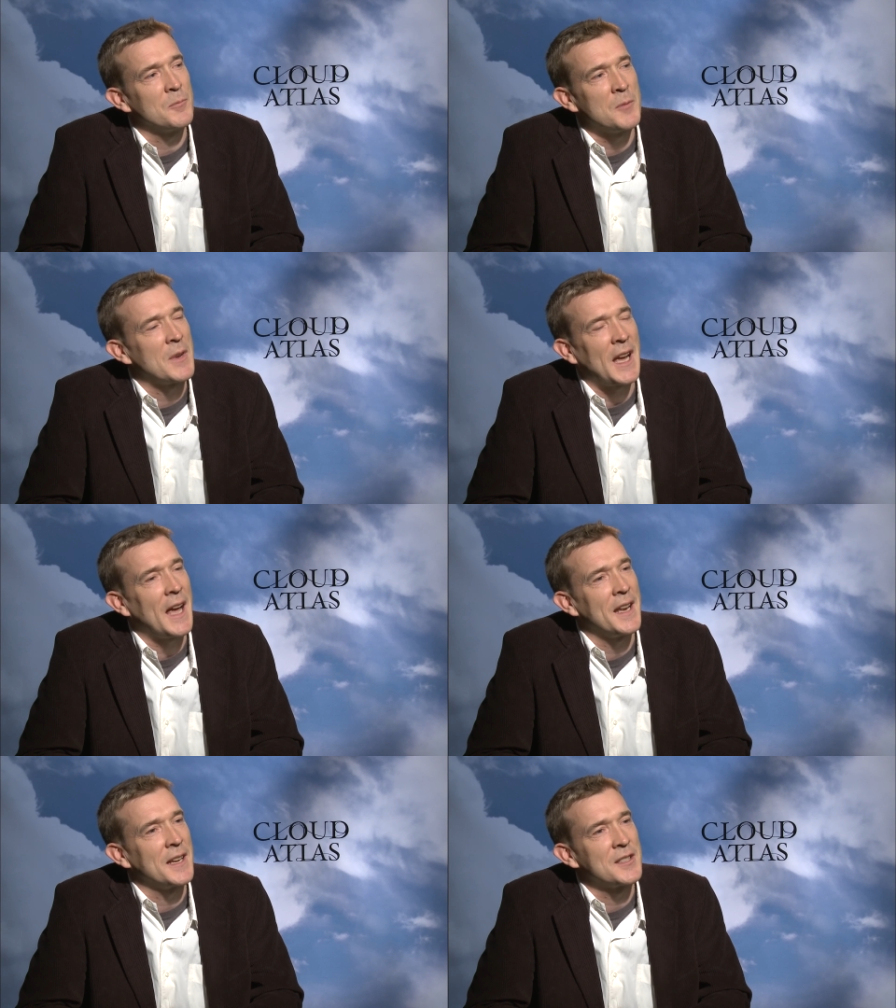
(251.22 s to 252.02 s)

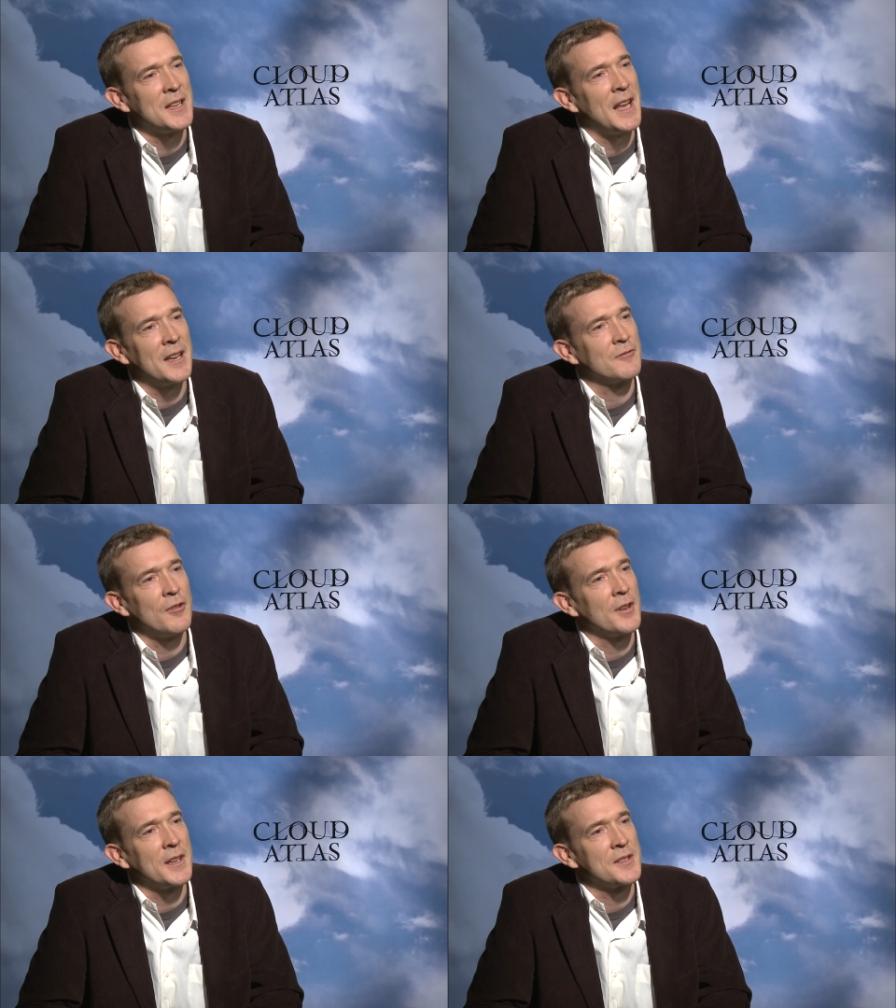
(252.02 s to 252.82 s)
mechanics, the
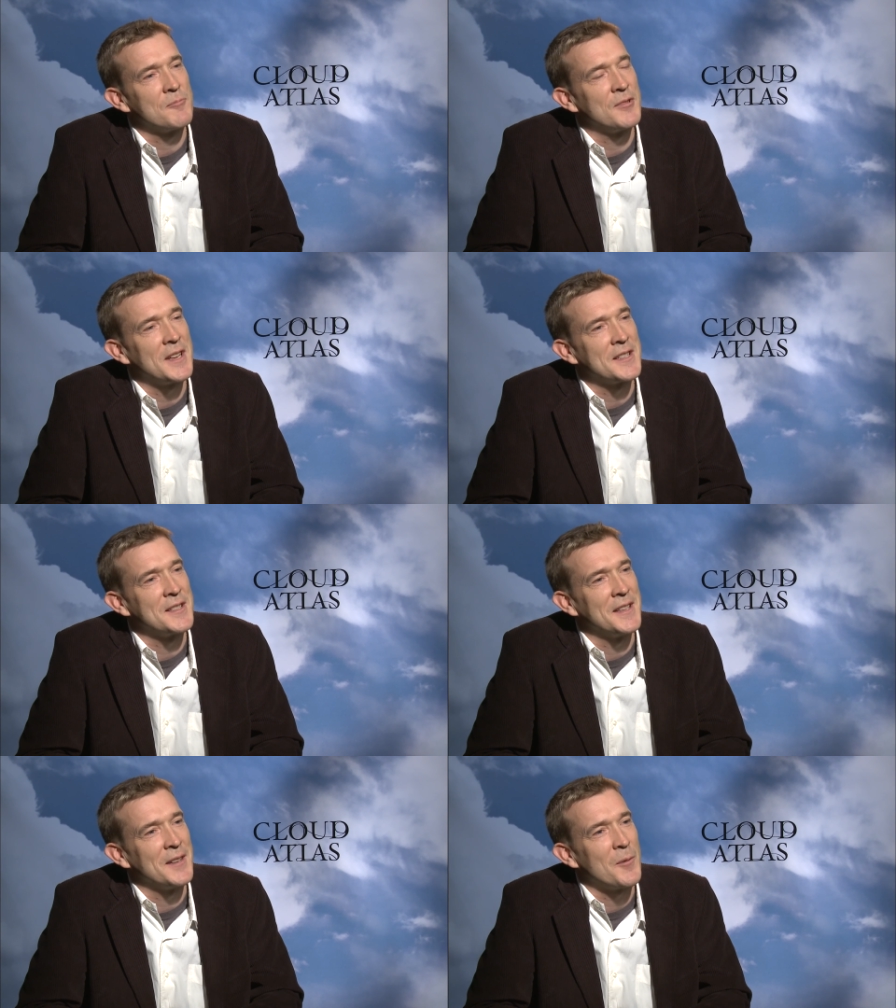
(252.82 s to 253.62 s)
electronics of
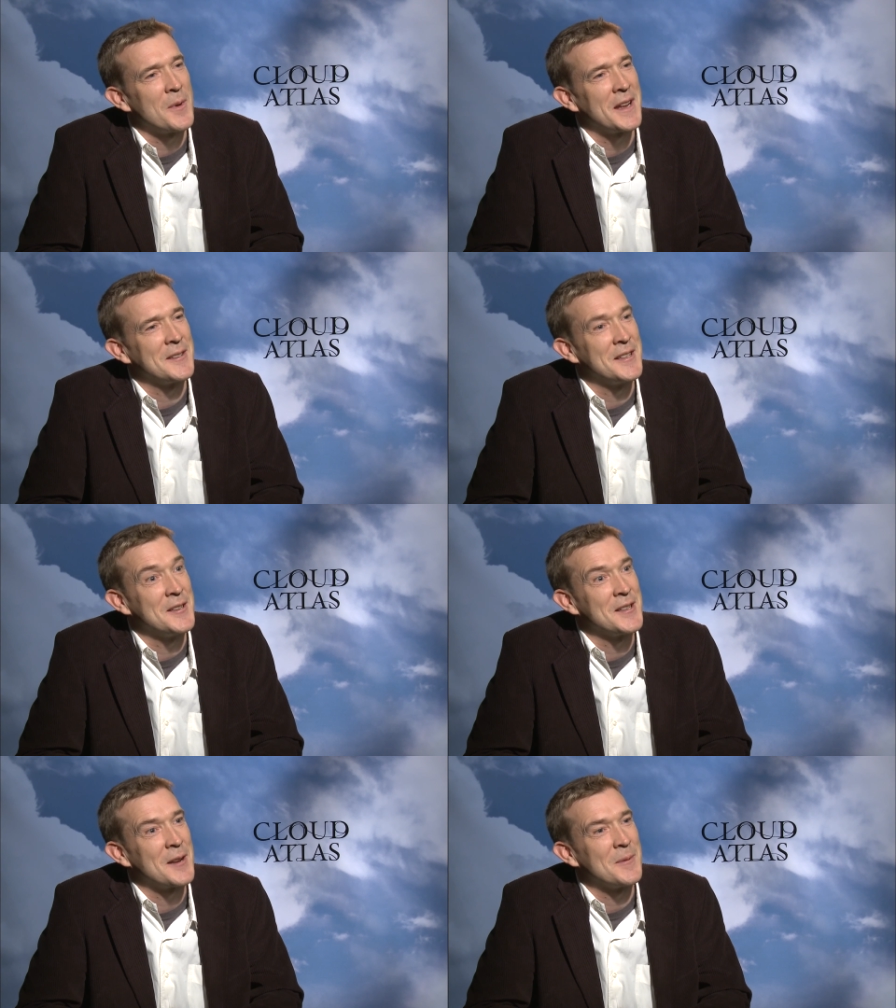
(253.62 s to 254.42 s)
predacity, if I'm allowed to
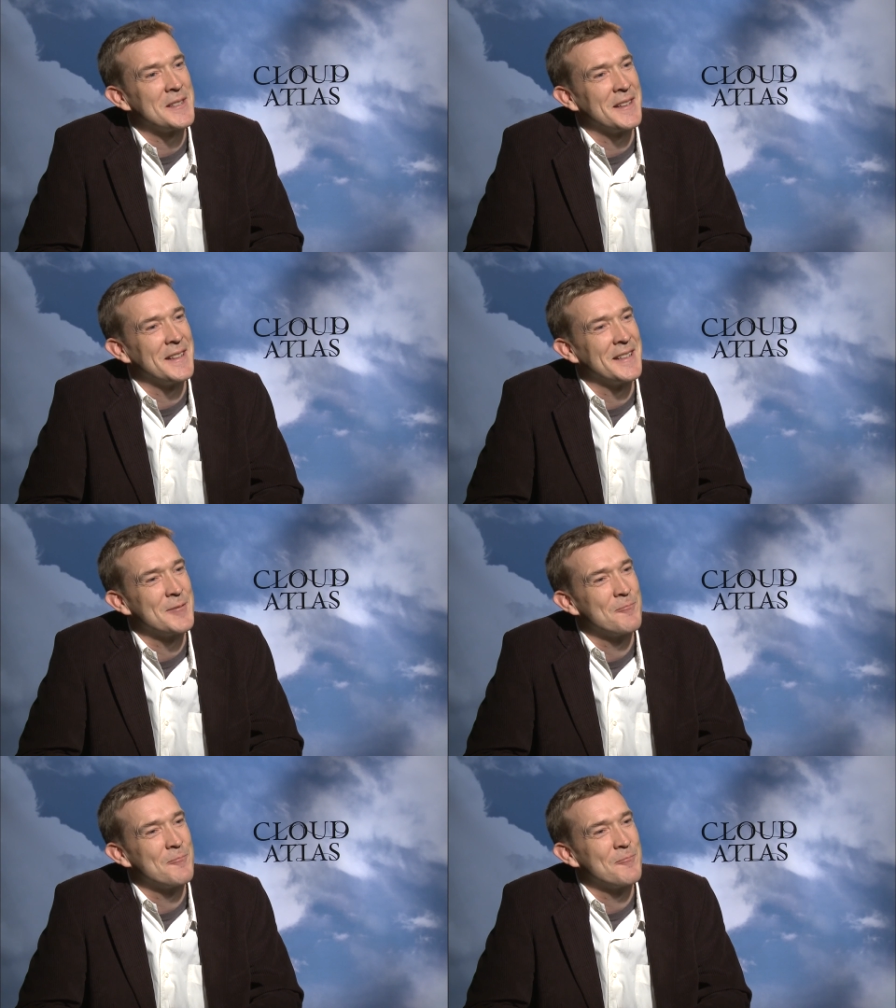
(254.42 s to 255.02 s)
use language like that.